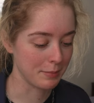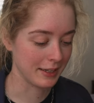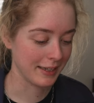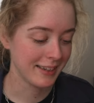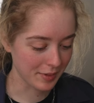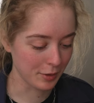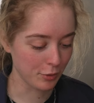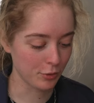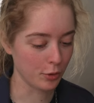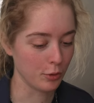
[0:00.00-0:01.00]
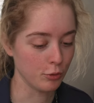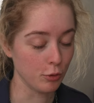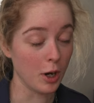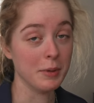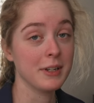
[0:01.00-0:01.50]
but they're so
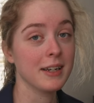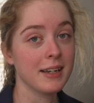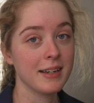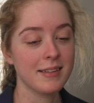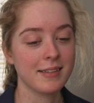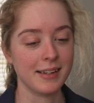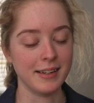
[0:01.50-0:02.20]
dramatized,